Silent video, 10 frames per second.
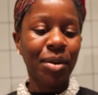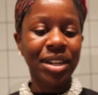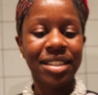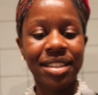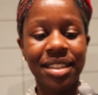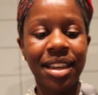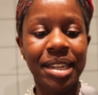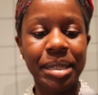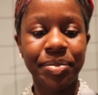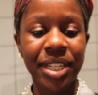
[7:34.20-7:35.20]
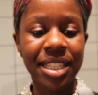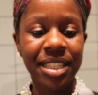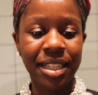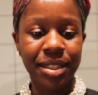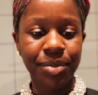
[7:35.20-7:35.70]
What does it say? It
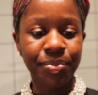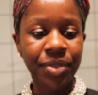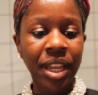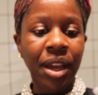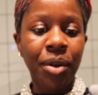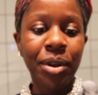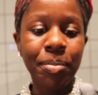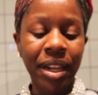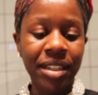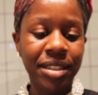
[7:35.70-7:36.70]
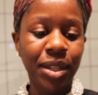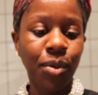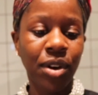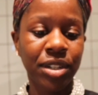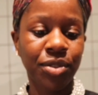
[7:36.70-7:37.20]
says
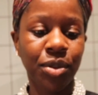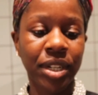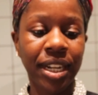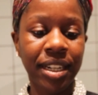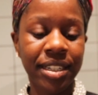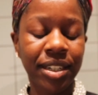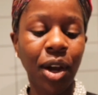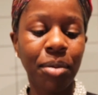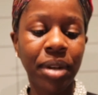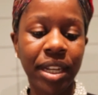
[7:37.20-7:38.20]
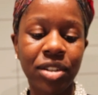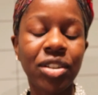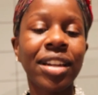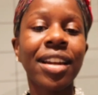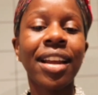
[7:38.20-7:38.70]
rebalancing wash for a clean
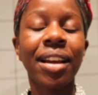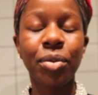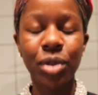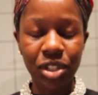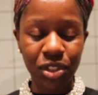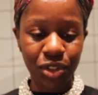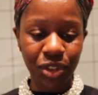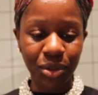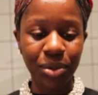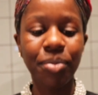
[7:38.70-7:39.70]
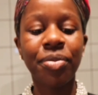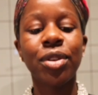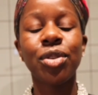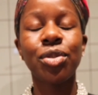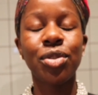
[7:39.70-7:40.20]
complexion, which is true.
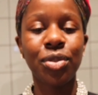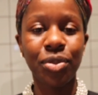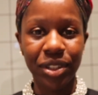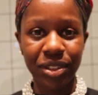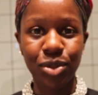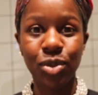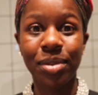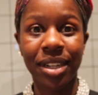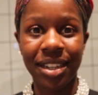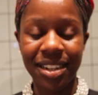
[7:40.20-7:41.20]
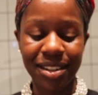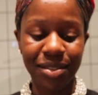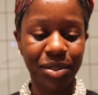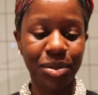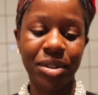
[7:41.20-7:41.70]
You do feel super clean
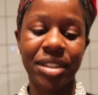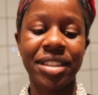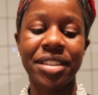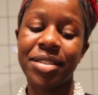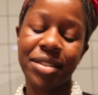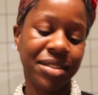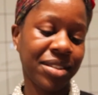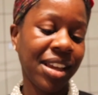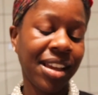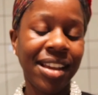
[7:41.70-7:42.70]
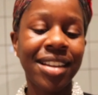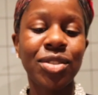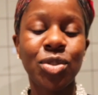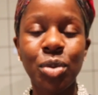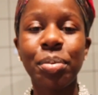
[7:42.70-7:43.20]
afterwards. It's
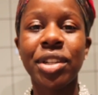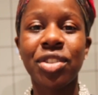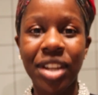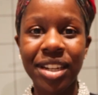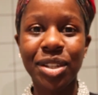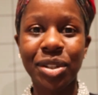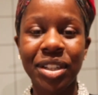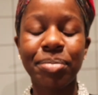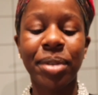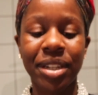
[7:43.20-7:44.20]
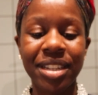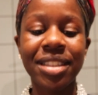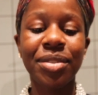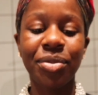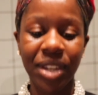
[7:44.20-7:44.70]
super gentle, but
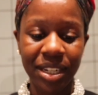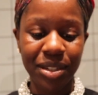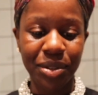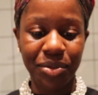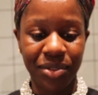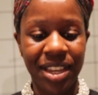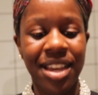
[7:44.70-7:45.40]
it's effective.